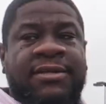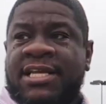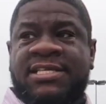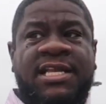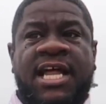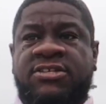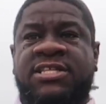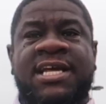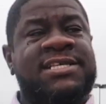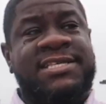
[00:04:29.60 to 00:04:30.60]
These
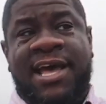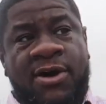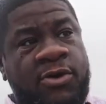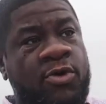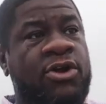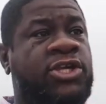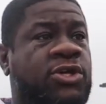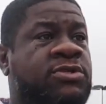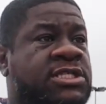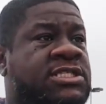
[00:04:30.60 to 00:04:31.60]
electric things sound real
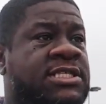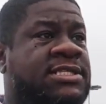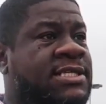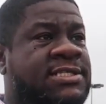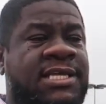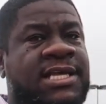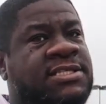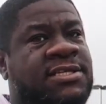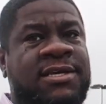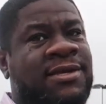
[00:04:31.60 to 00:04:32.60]
cute, this, this, this,
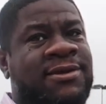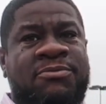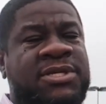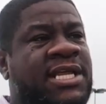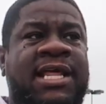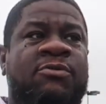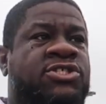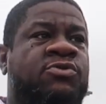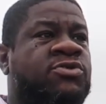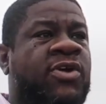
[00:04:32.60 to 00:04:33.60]
this, but that ain't
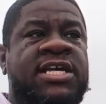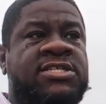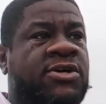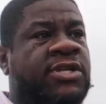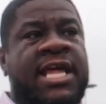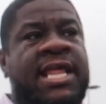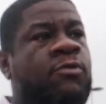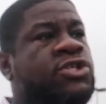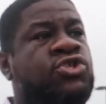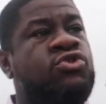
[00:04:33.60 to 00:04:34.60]
what you was raised on. That
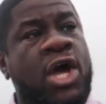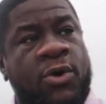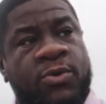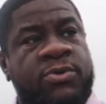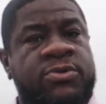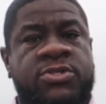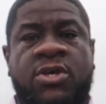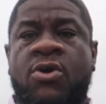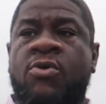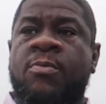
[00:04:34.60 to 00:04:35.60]
ain't what you know.
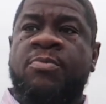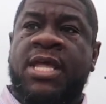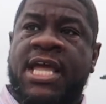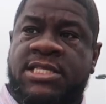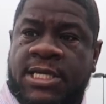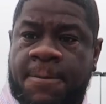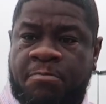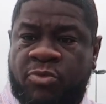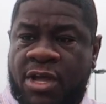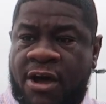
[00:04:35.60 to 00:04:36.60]
So it's a,
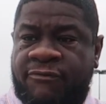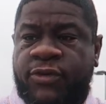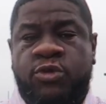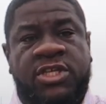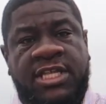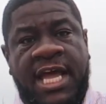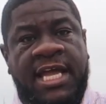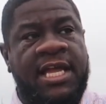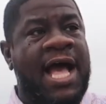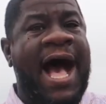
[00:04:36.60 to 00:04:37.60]
a future
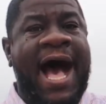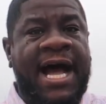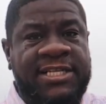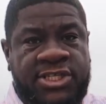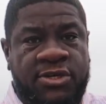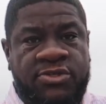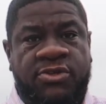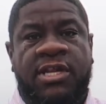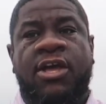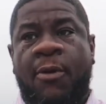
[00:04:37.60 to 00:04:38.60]
thing. Our
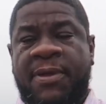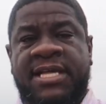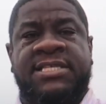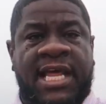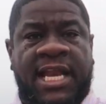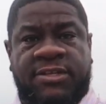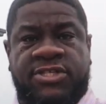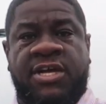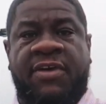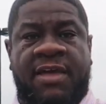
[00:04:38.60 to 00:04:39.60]
children are gonna be into that
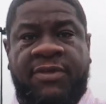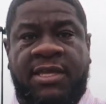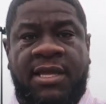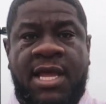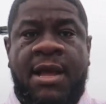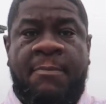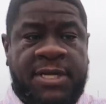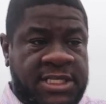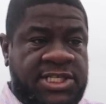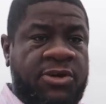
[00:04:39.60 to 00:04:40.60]
electric stuff heavy.
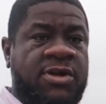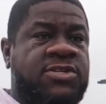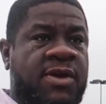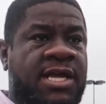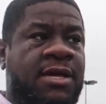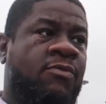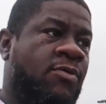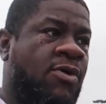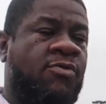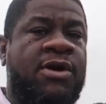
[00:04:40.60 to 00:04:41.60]
But this generation right here,
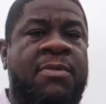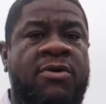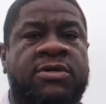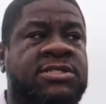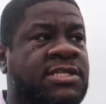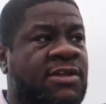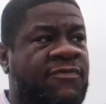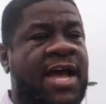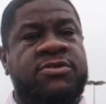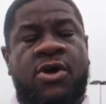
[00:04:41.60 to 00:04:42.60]
we want real motors. The
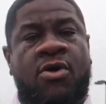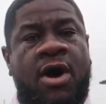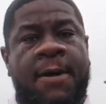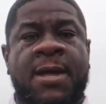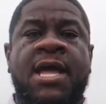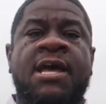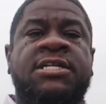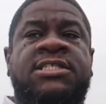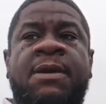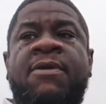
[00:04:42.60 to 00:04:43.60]
value will go up.
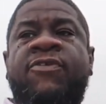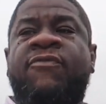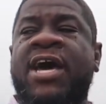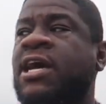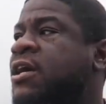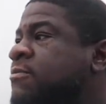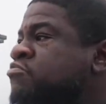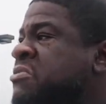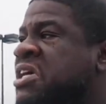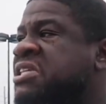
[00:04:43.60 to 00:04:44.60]
Tell me if you find a,
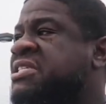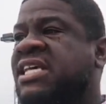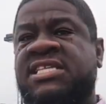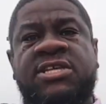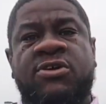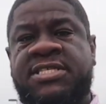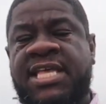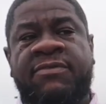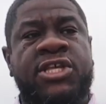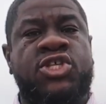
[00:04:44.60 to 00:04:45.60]
a sixty or a
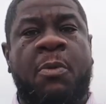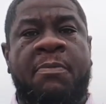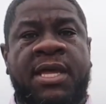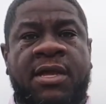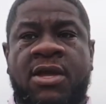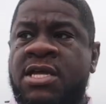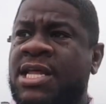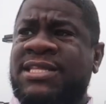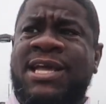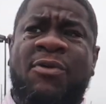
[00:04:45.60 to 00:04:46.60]
seventy Super B.
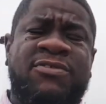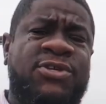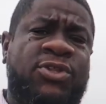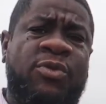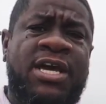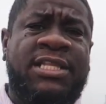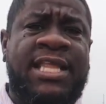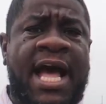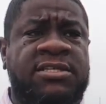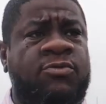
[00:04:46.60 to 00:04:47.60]
That thing worth two, three hundred
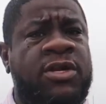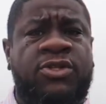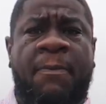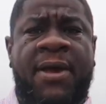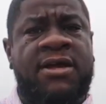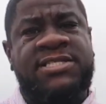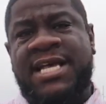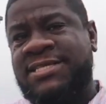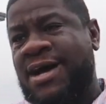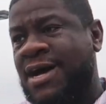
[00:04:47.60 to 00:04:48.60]
thousand running through Barry
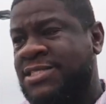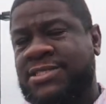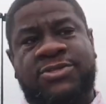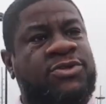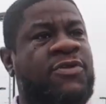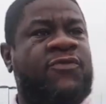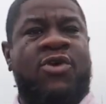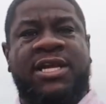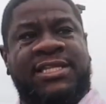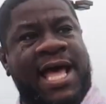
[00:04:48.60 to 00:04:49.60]
Jackson auctions, two, three,
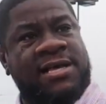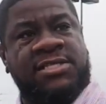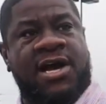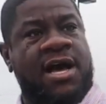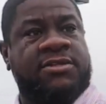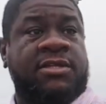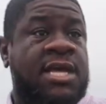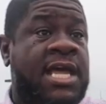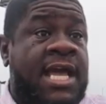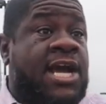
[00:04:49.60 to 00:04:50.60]
four hundred thousand car.
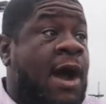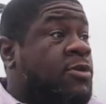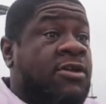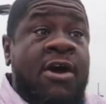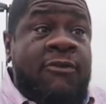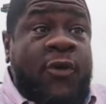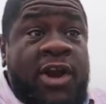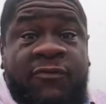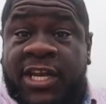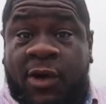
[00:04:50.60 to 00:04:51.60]
That car was
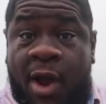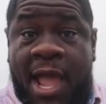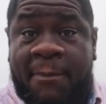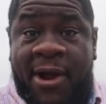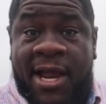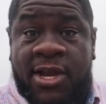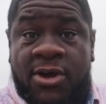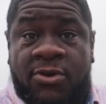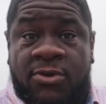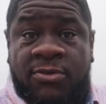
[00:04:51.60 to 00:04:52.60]
forty, fifty grand brand
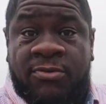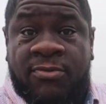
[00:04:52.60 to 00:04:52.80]
new.